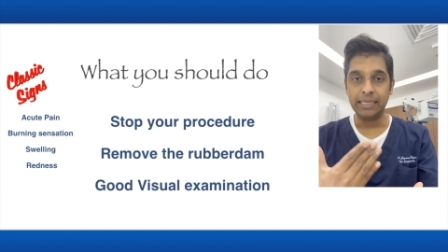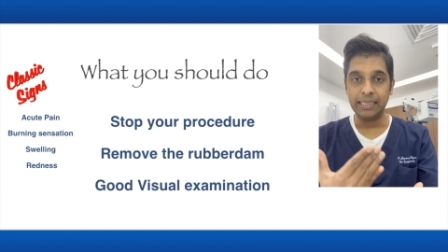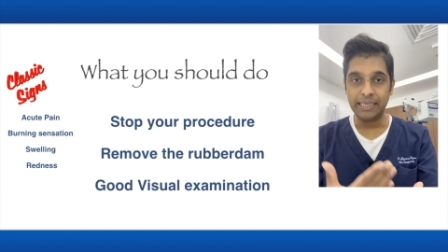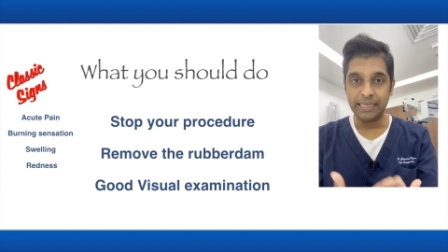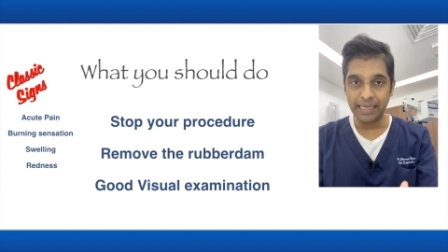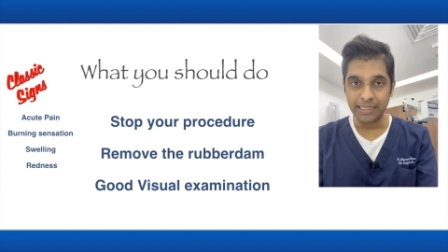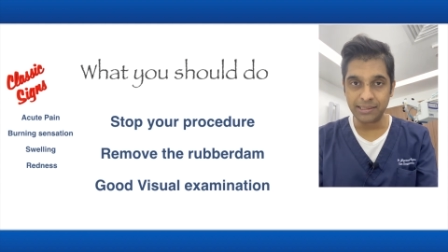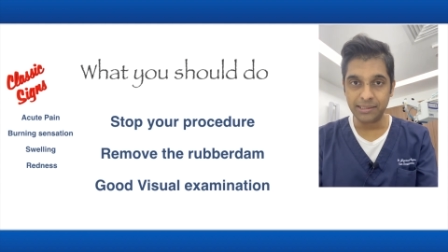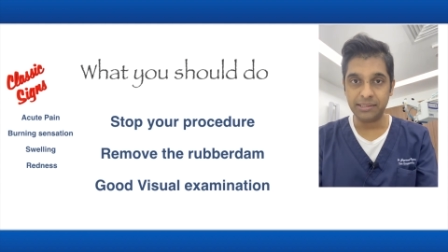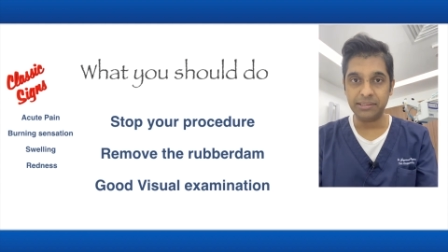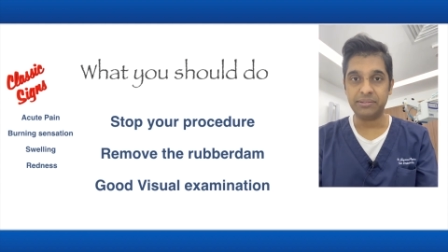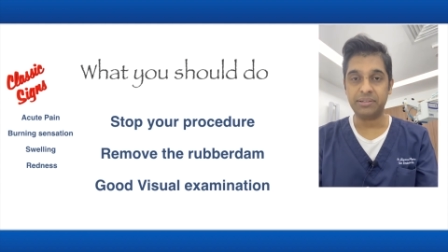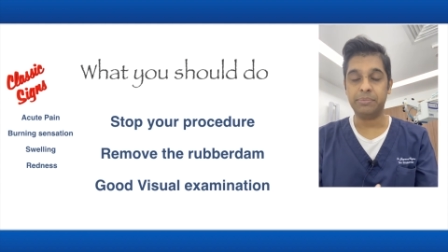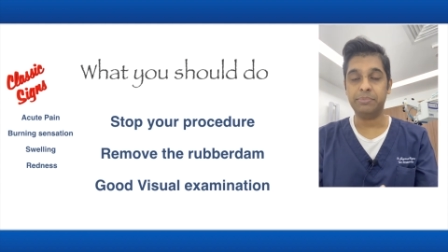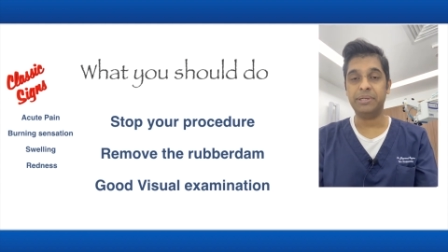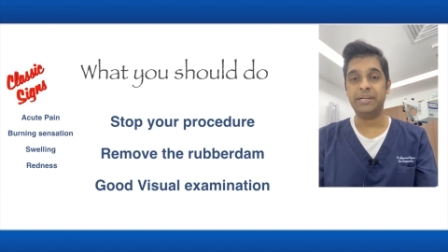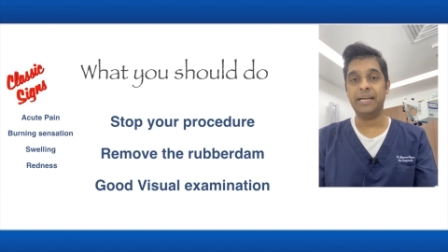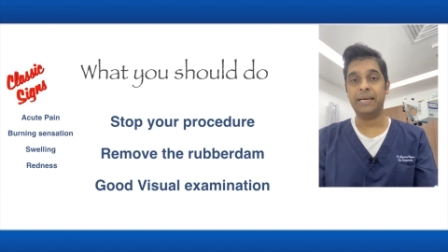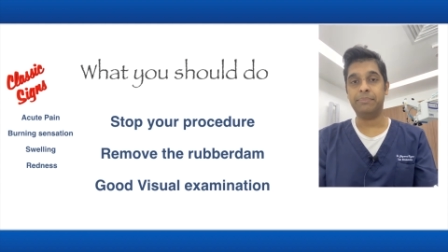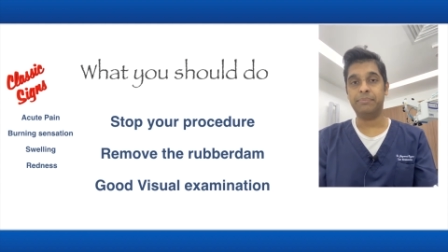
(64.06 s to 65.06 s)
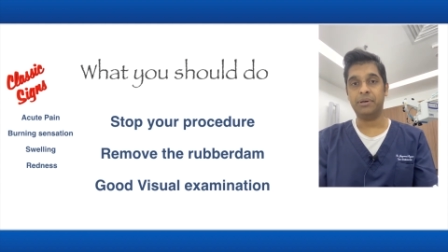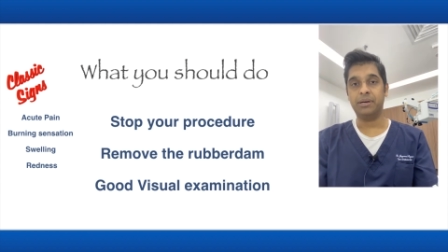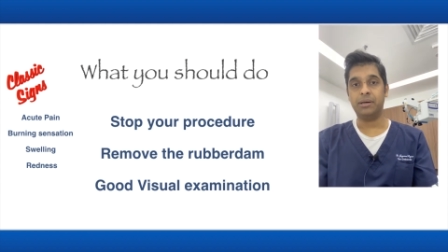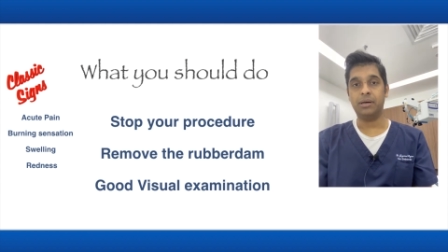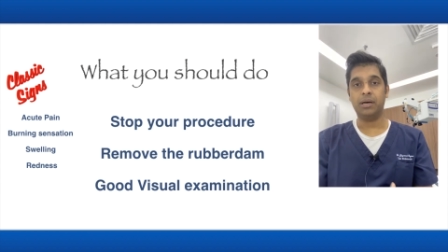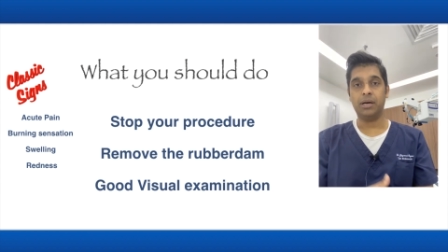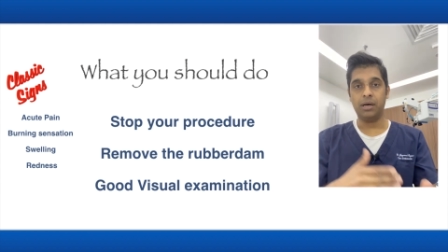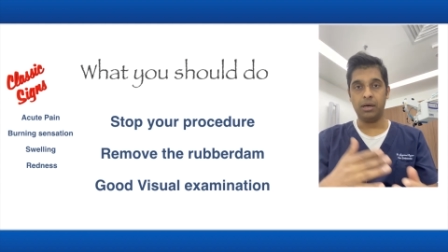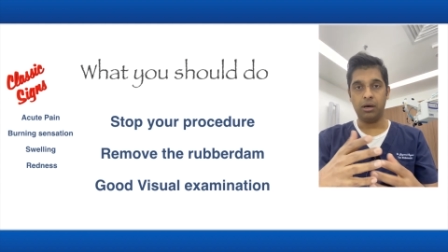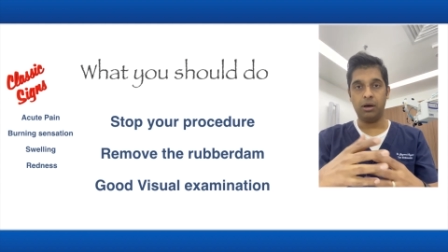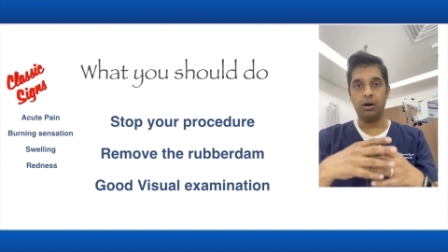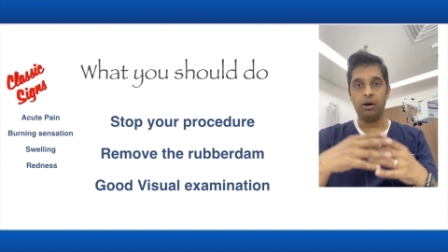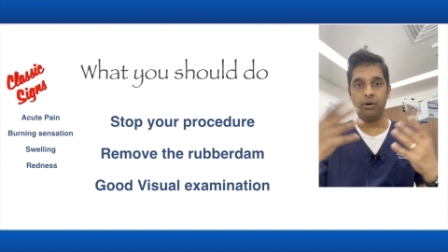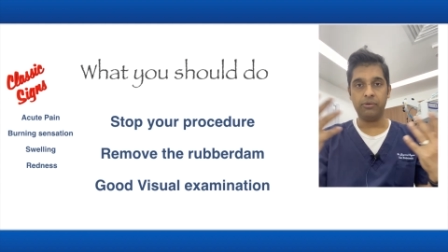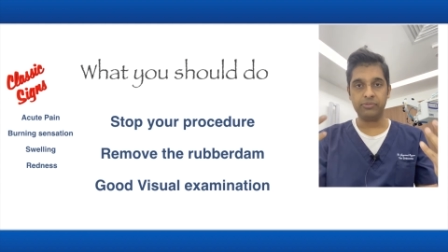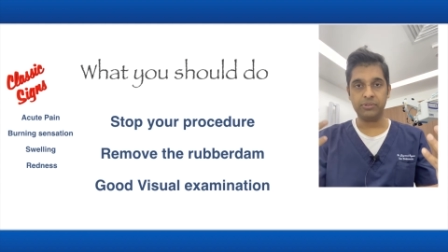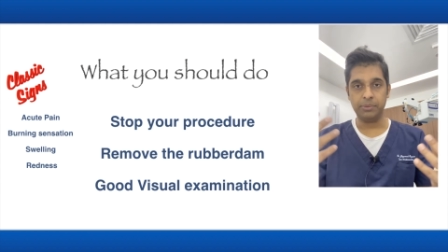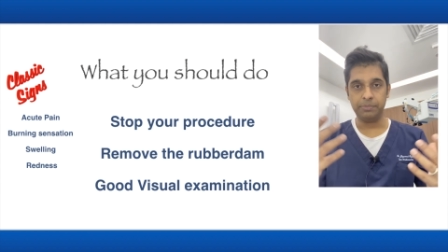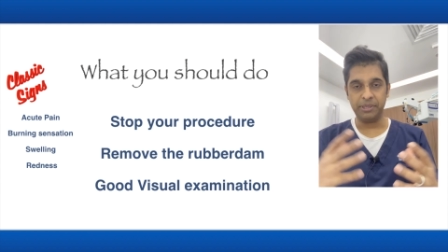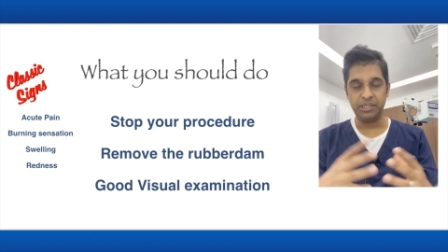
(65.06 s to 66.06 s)
Get the rubber dam
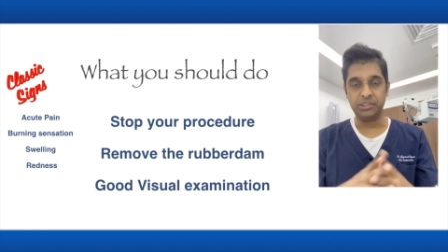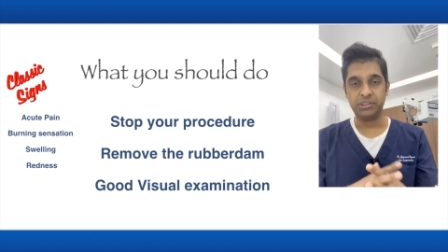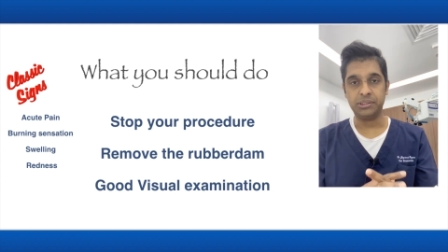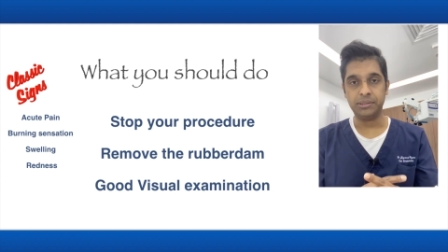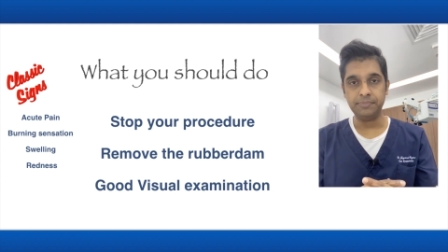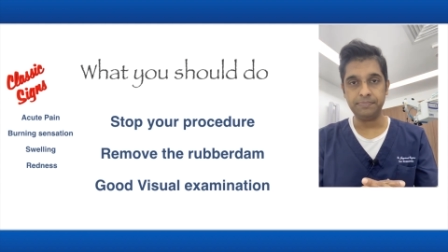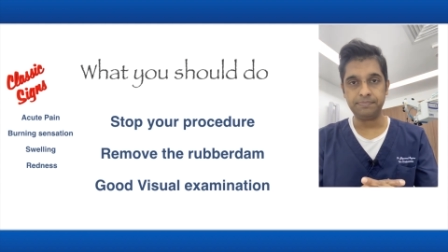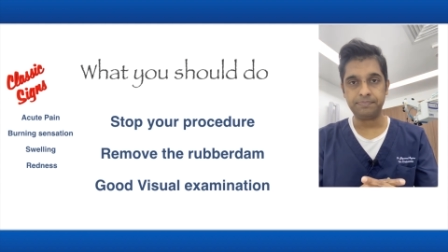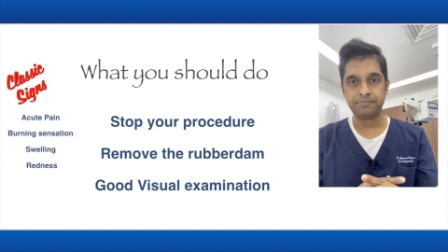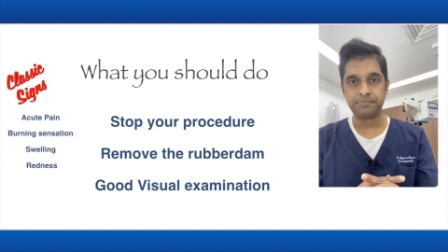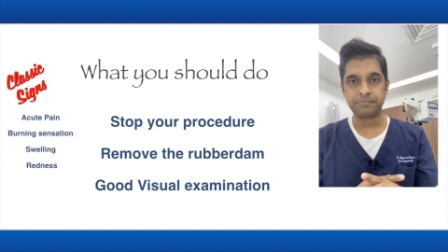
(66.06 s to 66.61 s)
off the patient